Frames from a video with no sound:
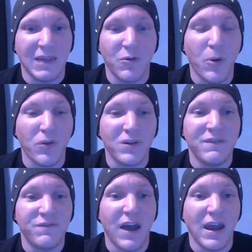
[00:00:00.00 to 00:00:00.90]
They were
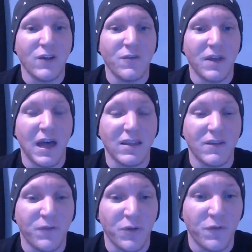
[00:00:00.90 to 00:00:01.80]
mostly fighting over
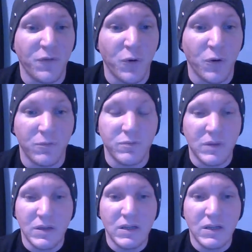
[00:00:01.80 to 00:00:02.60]
that for the full,